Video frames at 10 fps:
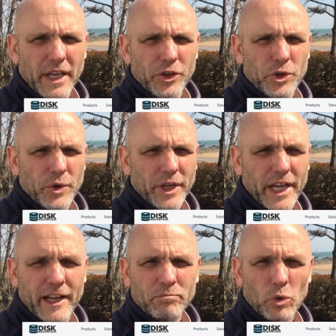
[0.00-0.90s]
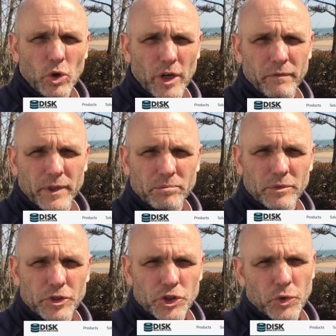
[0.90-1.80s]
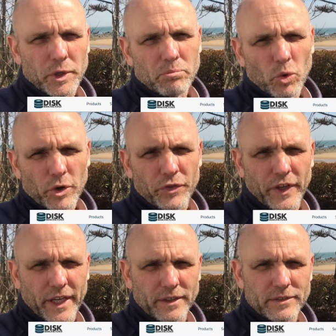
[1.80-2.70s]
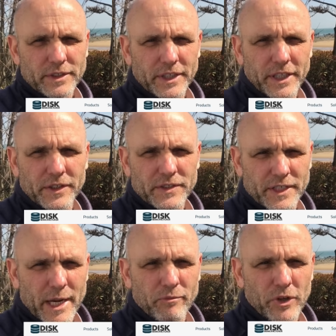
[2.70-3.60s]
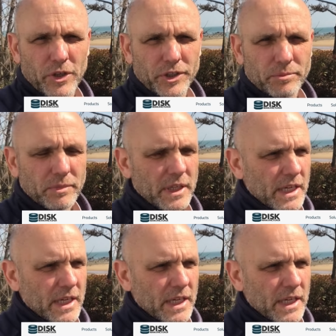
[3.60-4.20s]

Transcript: you can have more of them doing more things in the same volume.